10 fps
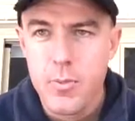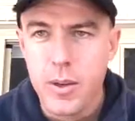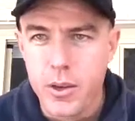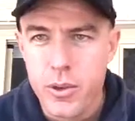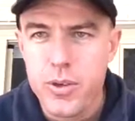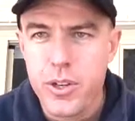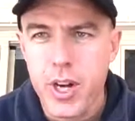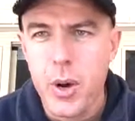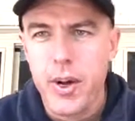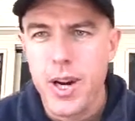Because you're
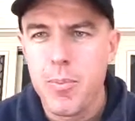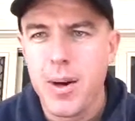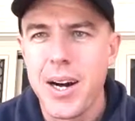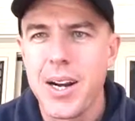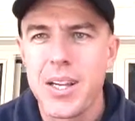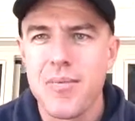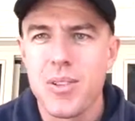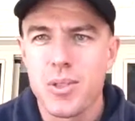going up uneven